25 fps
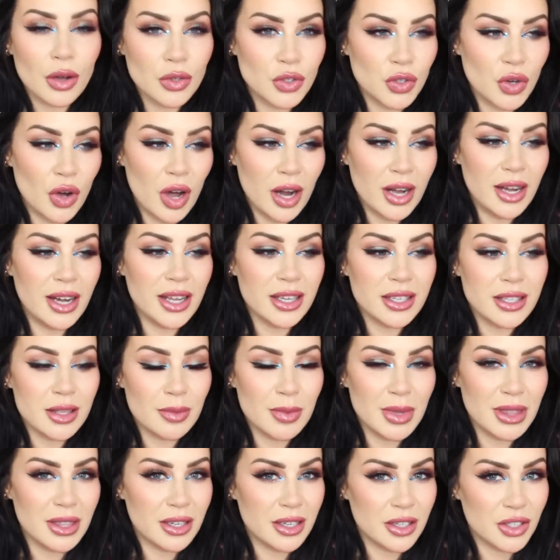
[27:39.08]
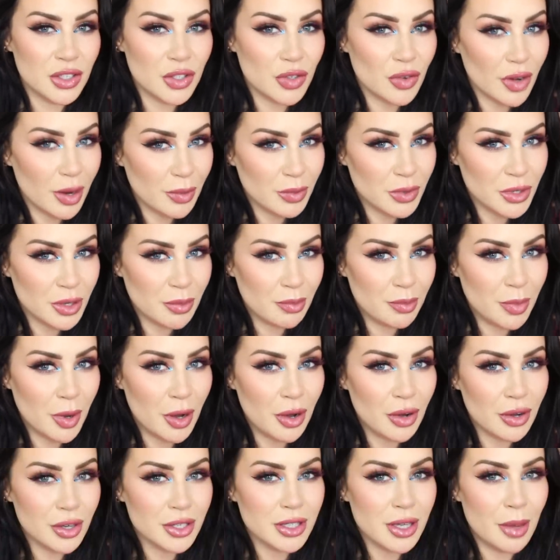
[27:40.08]
try and list them in the description
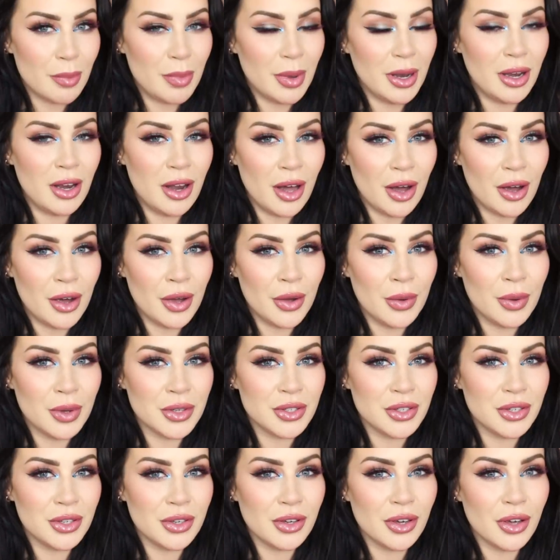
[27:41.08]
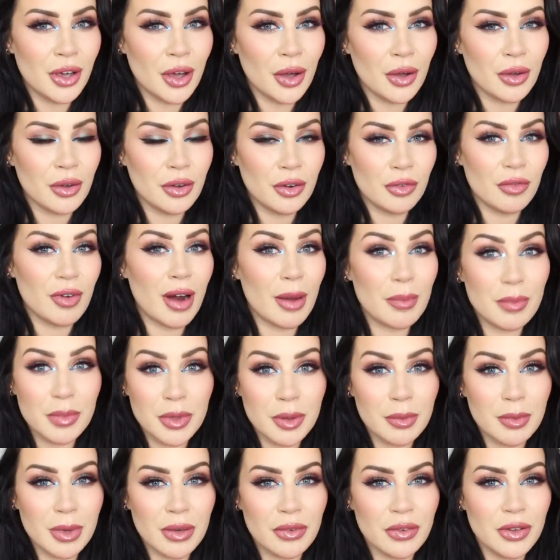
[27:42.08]
box below so you can go and grab
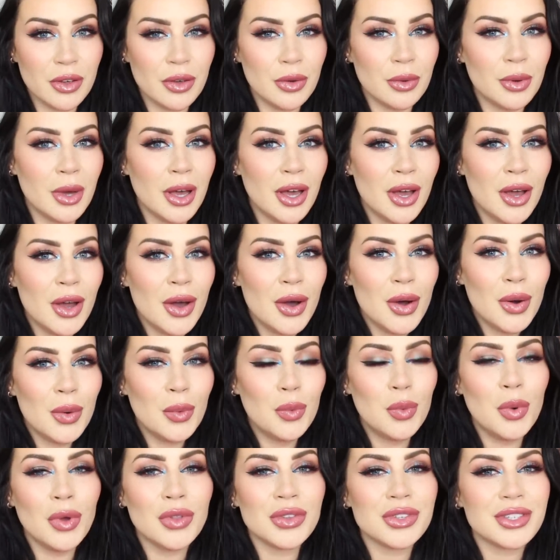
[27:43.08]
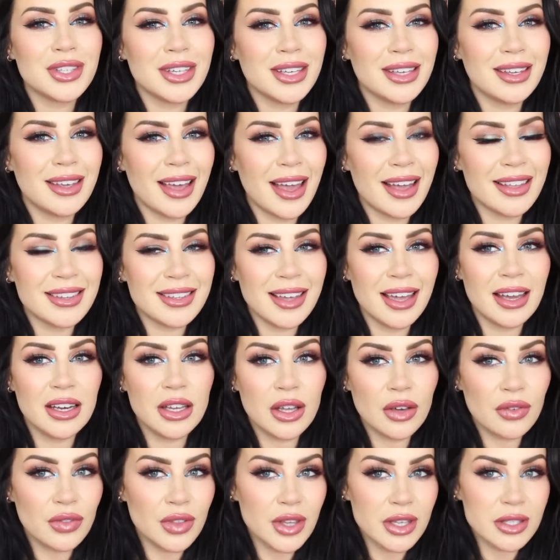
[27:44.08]
them if you want to get
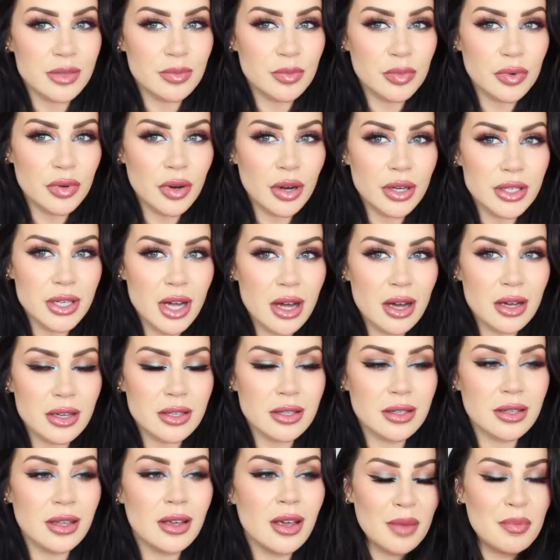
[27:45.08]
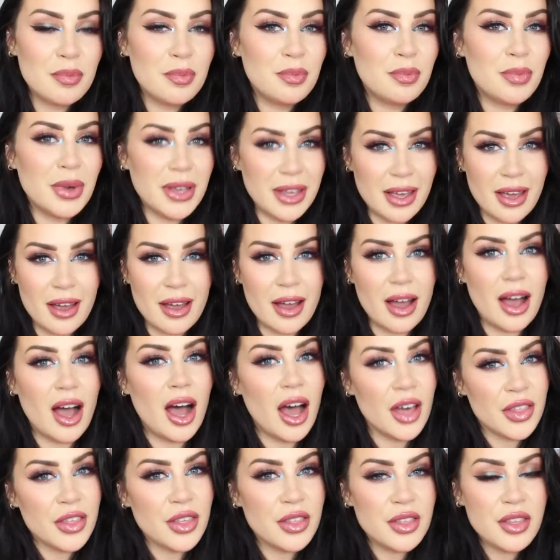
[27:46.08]
any of these products. But yeah,
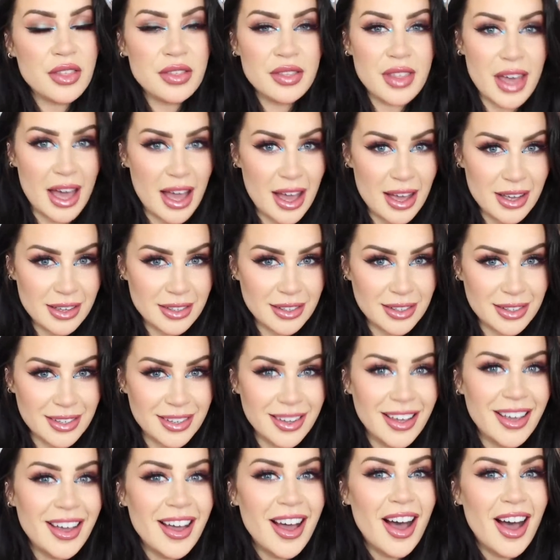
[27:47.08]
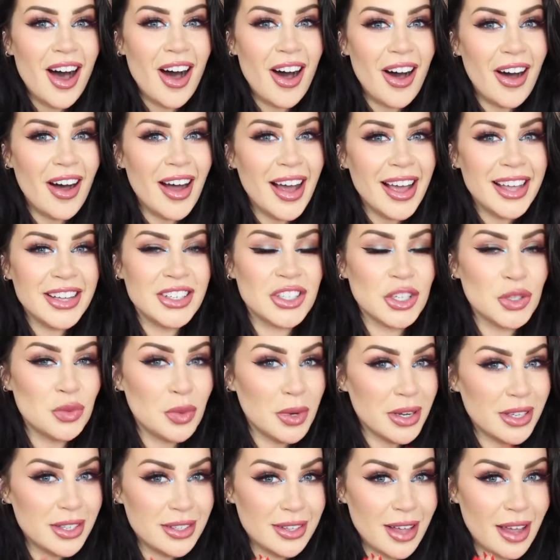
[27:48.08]
other than that, I just
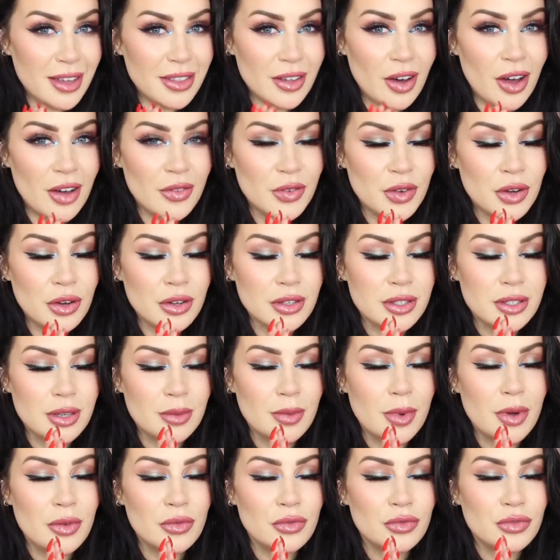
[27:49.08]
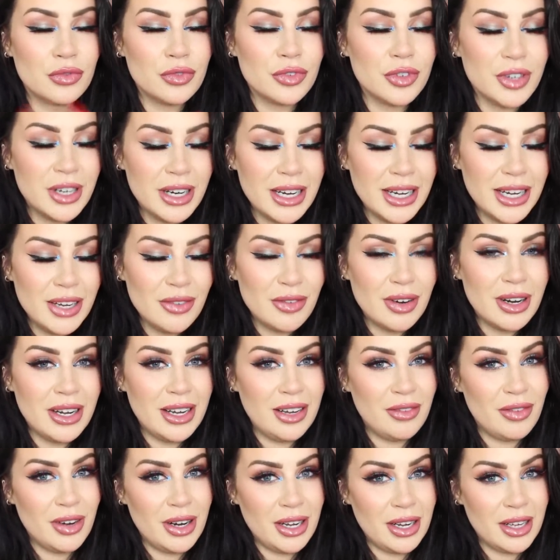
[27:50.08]
want to say that I've got some really,
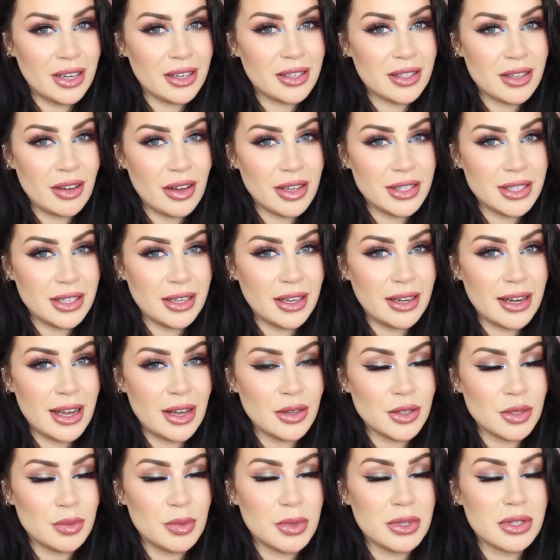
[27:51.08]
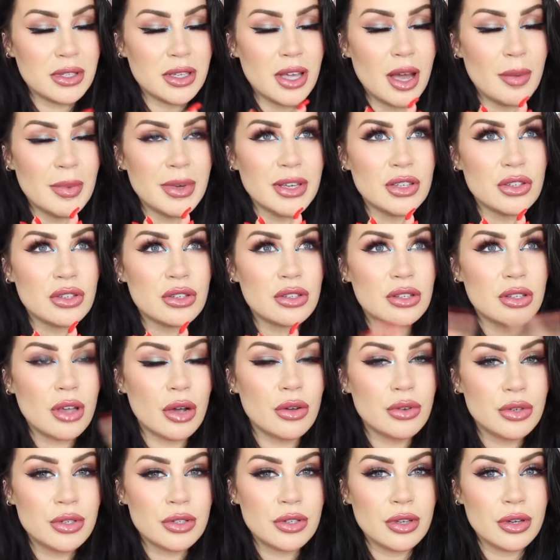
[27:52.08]
really, really exciting announcements coming
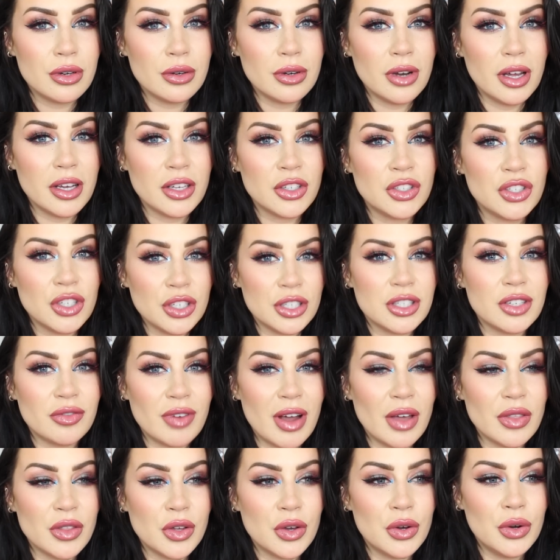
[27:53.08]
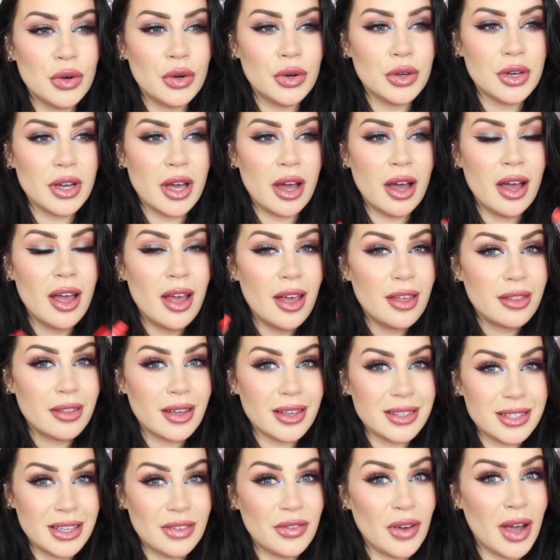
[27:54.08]
so soon, like just around the corner.
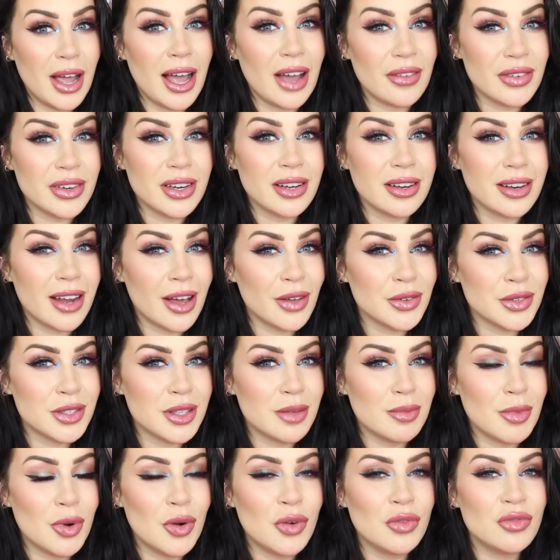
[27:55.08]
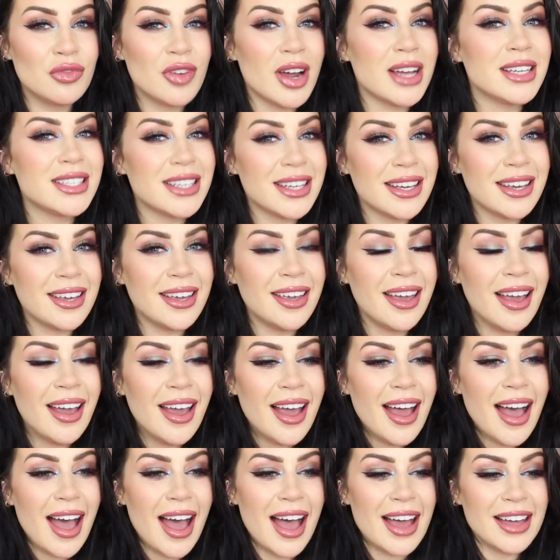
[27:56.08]
That's if I haven't announced them already.
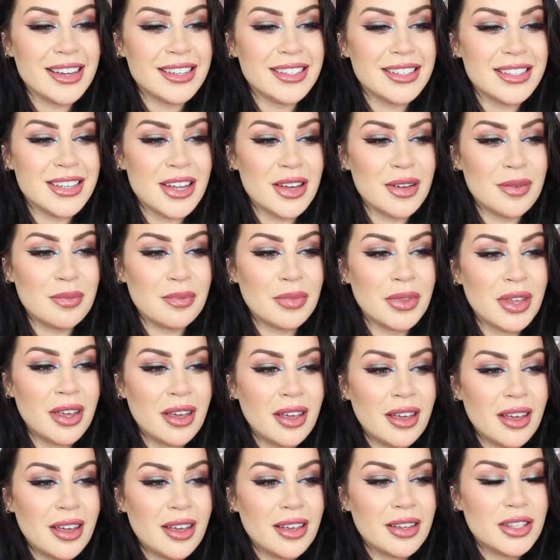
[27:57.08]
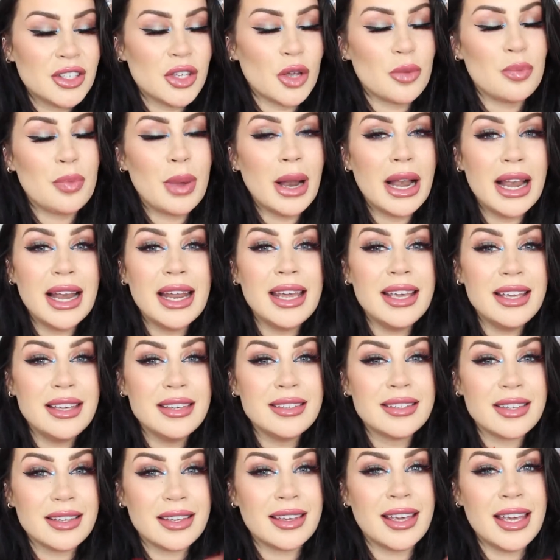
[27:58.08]
And um, so
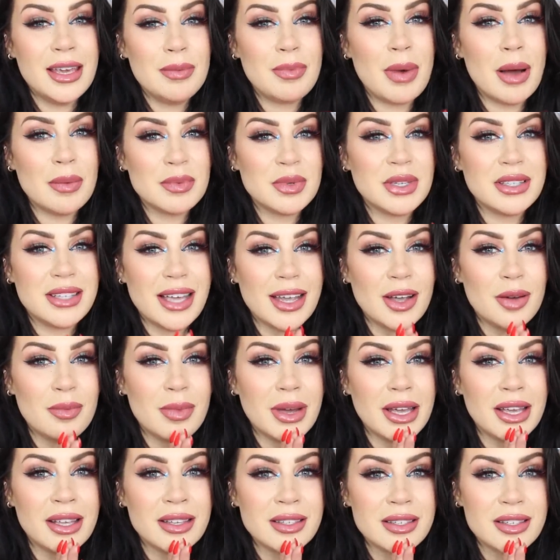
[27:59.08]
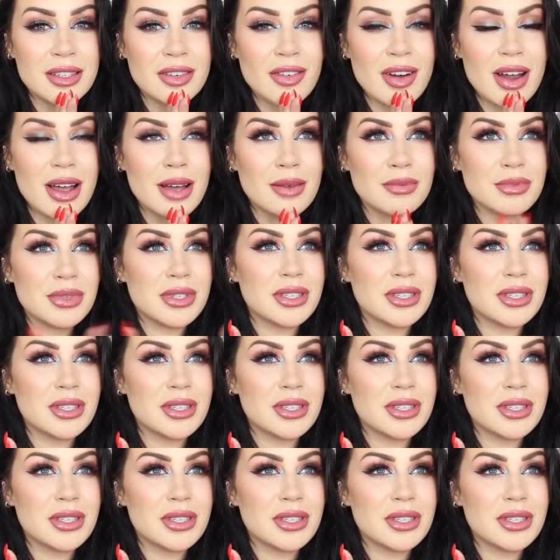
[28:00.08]
please keep up to date on my Instagram,